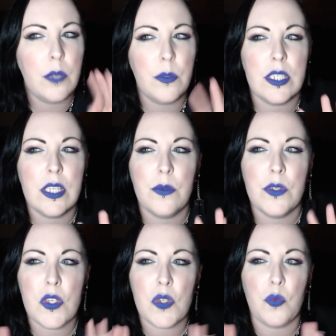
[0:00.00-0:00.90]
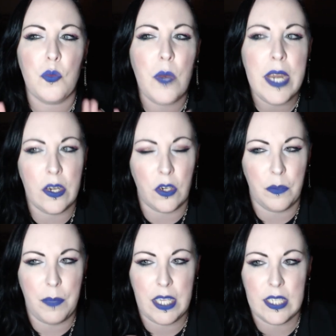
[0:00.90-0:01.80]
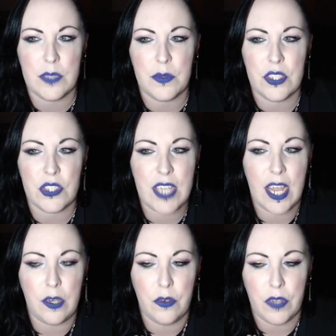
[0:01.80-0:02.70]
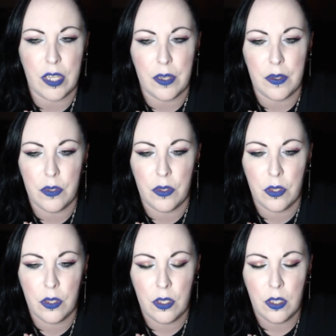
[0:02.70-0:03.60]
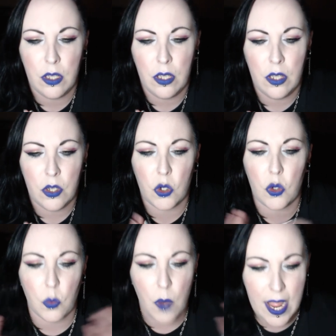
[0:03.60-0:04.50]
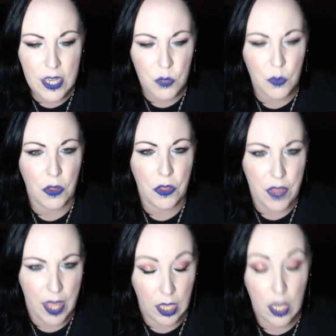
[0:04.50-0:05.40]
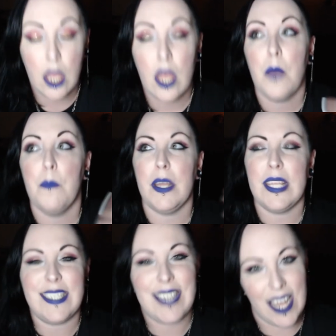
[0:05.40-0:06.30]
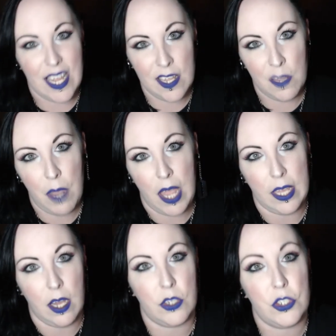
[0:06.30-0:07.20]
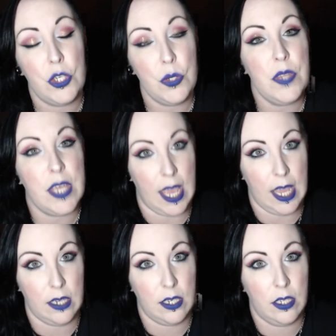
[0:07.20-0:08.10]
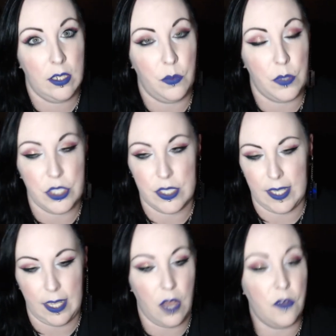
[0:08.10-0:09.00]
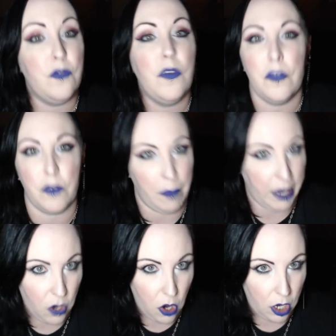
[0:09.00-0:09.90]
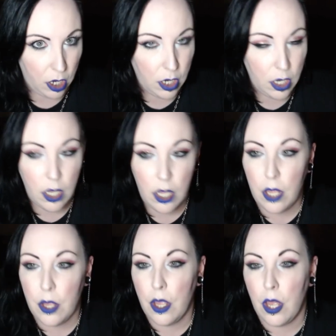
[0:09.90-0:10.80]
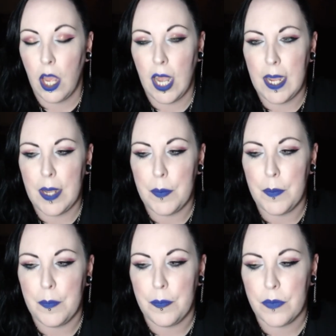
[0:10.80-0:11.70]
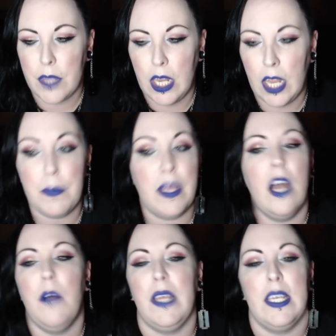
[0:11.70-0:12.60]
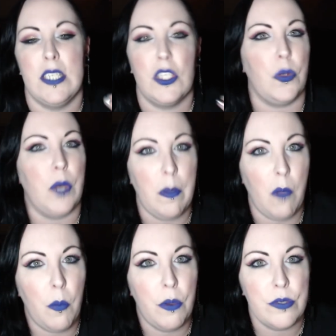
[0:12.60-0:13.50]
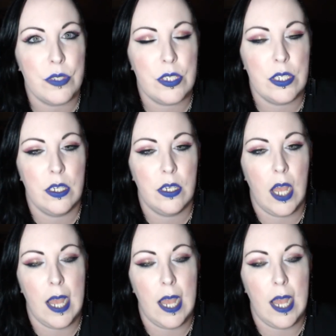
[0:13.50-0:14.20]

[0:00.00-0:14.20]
It was just weird because it was just kind of a gradual thing. By the time I got to the gate, which is like a foot from my car, it had become like a scream almost.